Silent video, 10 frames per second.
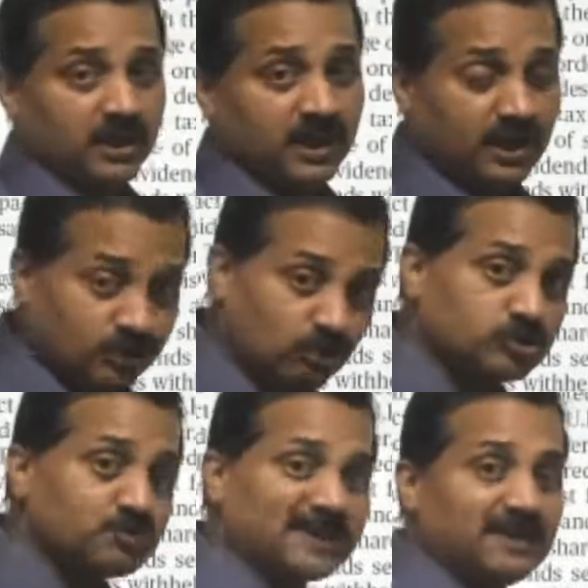
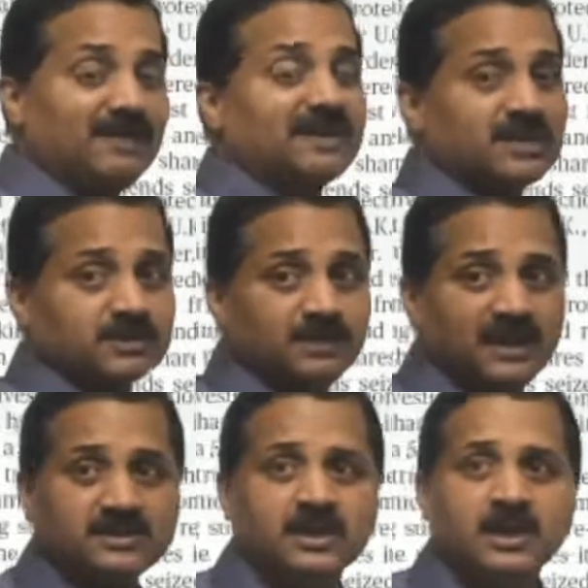Retrospective legislation
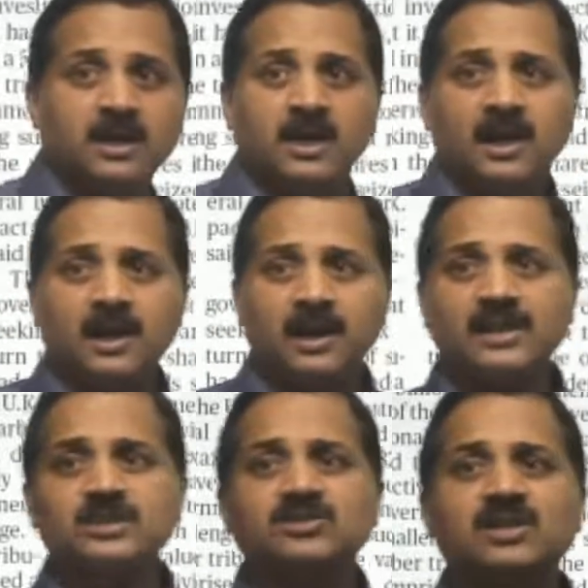means
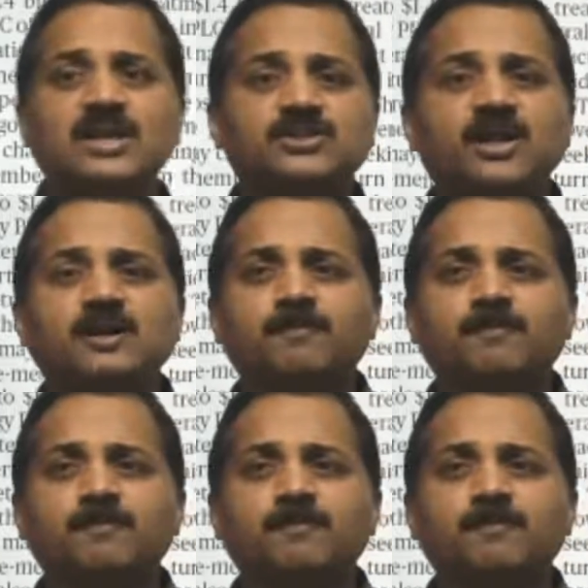legislation